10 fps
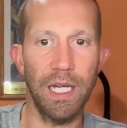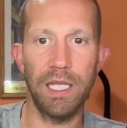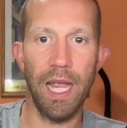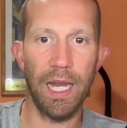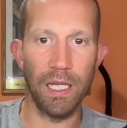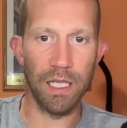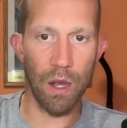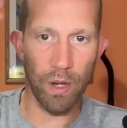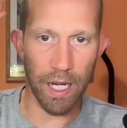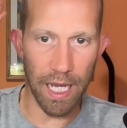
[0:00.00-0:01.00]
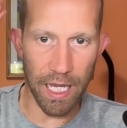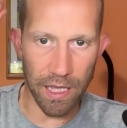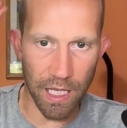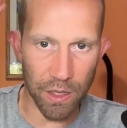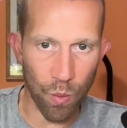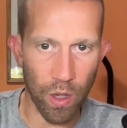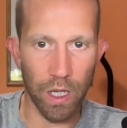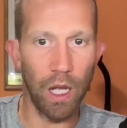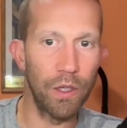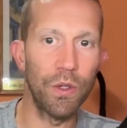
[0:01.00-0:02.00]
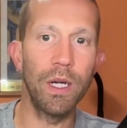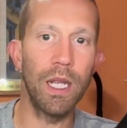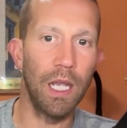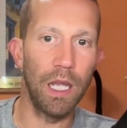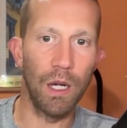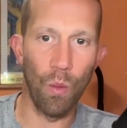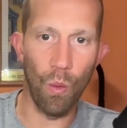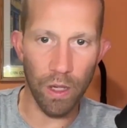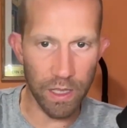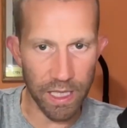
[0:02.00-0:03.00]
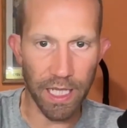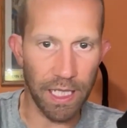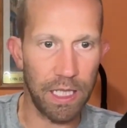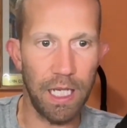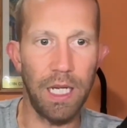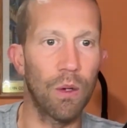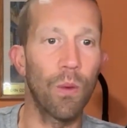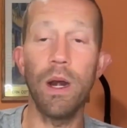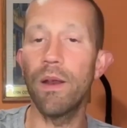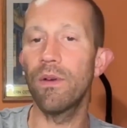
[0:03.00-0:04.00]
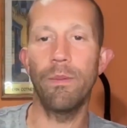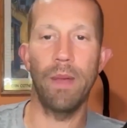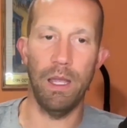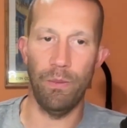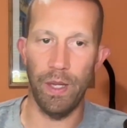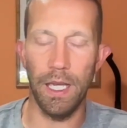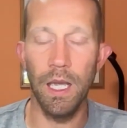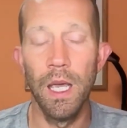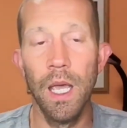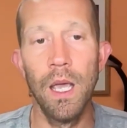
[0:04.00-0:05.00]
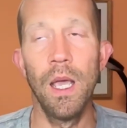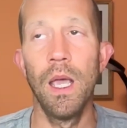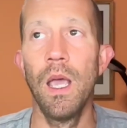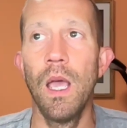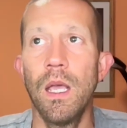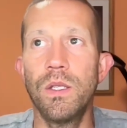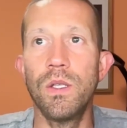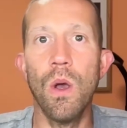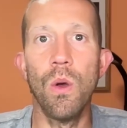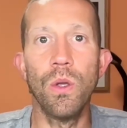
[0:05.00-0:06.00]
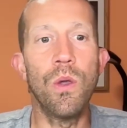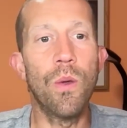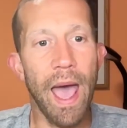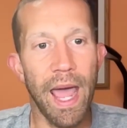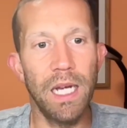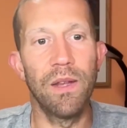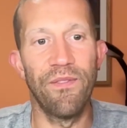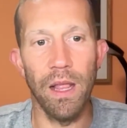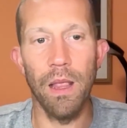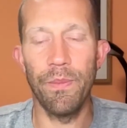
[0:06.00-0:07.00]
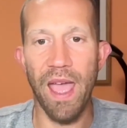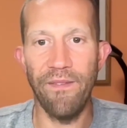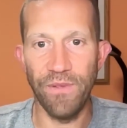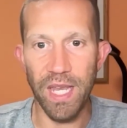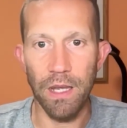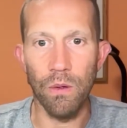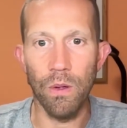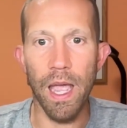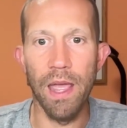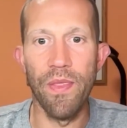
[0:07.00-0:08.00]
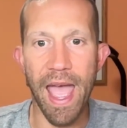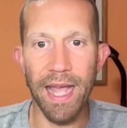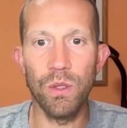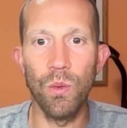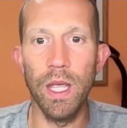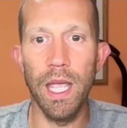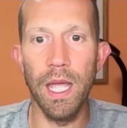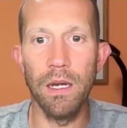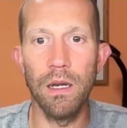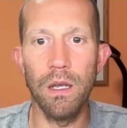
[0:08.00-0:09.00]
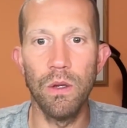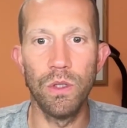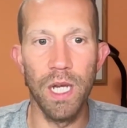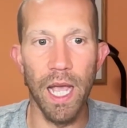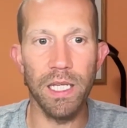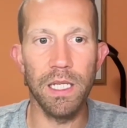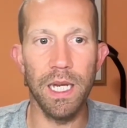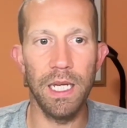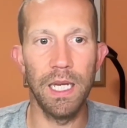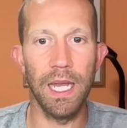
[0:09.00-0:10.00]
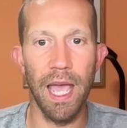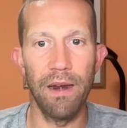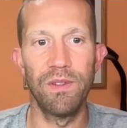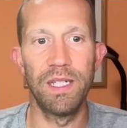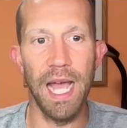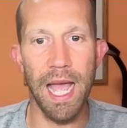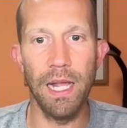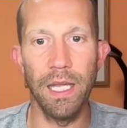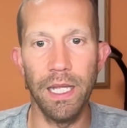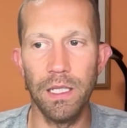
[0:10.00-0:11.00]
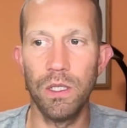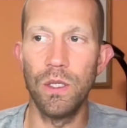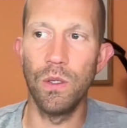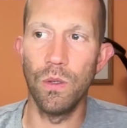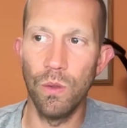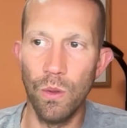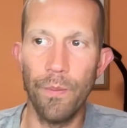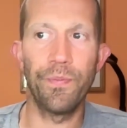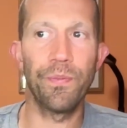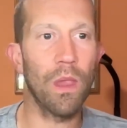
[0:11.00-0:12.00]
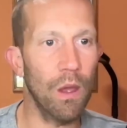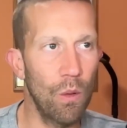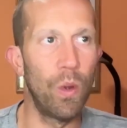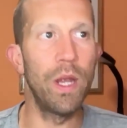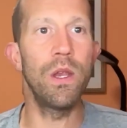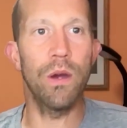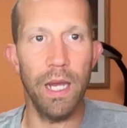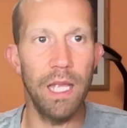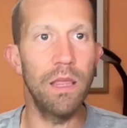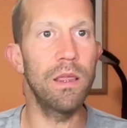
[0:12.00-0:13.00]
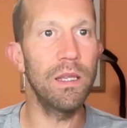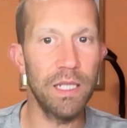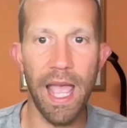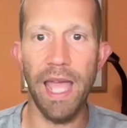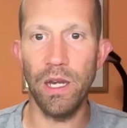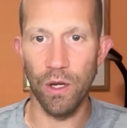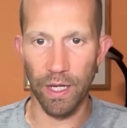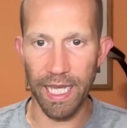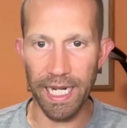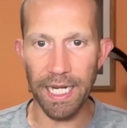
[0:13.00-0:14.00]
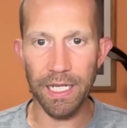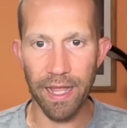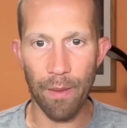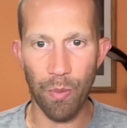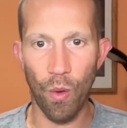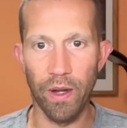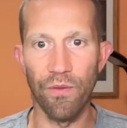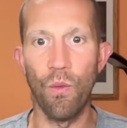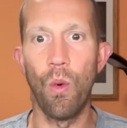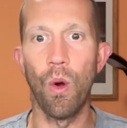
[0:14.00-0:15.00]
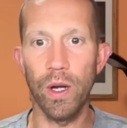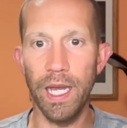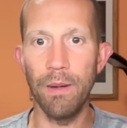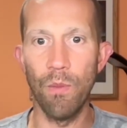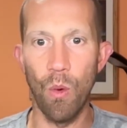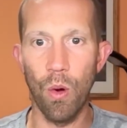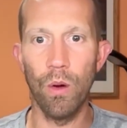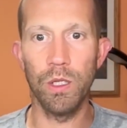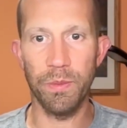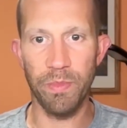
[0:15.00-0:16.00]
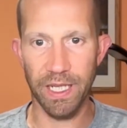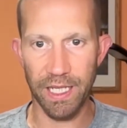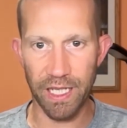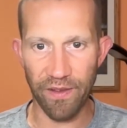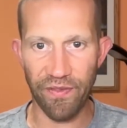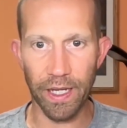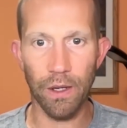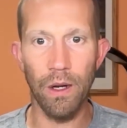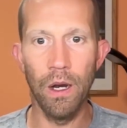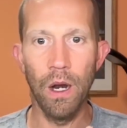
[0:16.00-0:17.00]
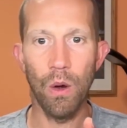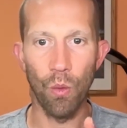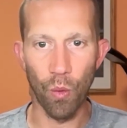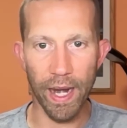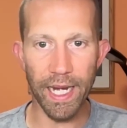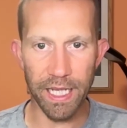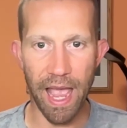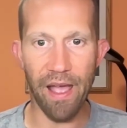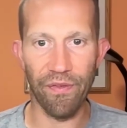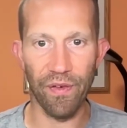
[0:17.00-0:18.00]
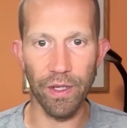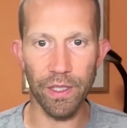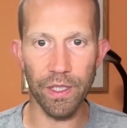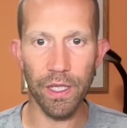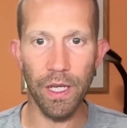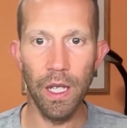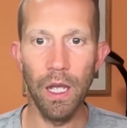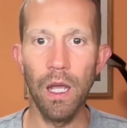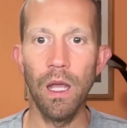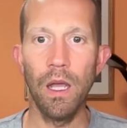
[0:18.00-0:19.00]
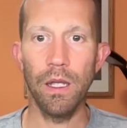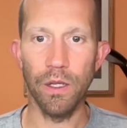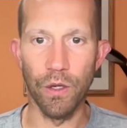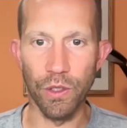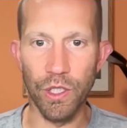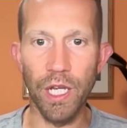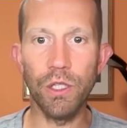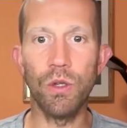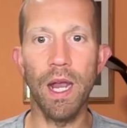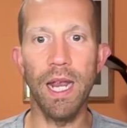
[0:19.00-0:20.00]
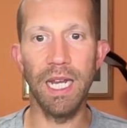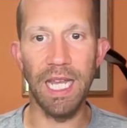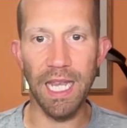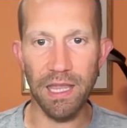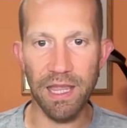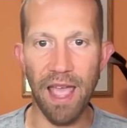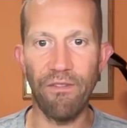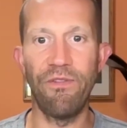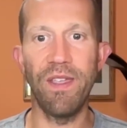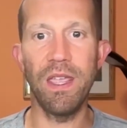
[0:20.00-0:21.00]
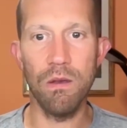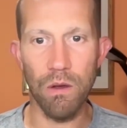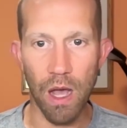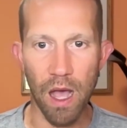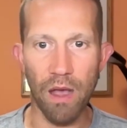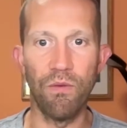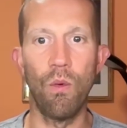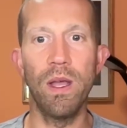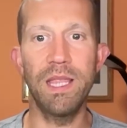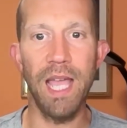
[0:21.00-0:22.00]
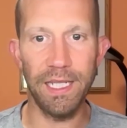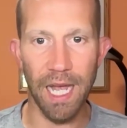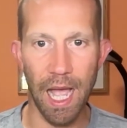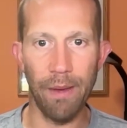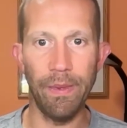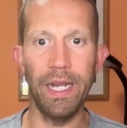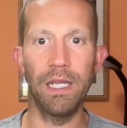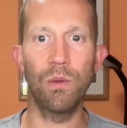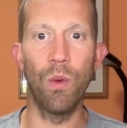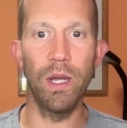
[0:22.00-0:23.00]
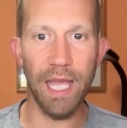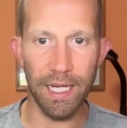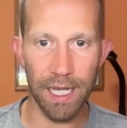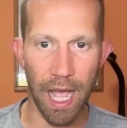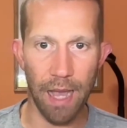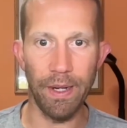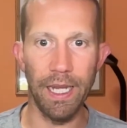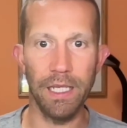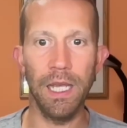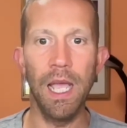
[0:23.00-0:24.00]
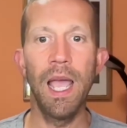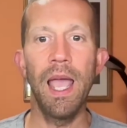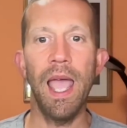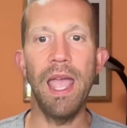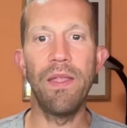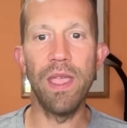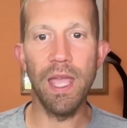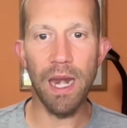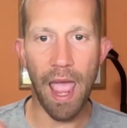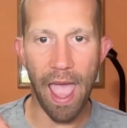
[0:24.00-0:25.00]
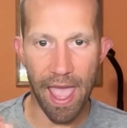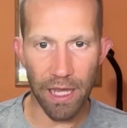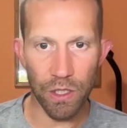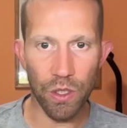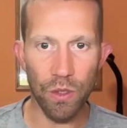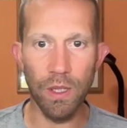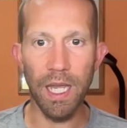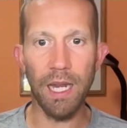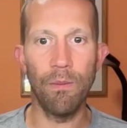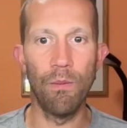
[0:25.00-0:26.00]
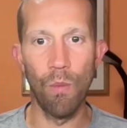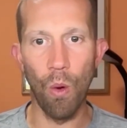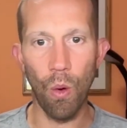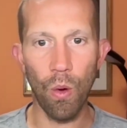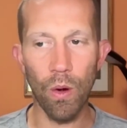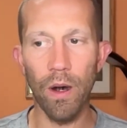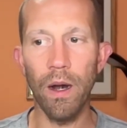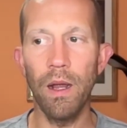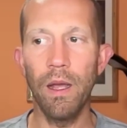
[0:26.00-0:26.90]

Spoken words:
seconds. I want to hit this 100 in 116 or whatever it might be. So you got to develop that feel. And that's when you just need to kind of dial into when you're in the set and you're getting to that point of working more specific race efforts. You're just trying to get that feel of what that timing is. And then as you get more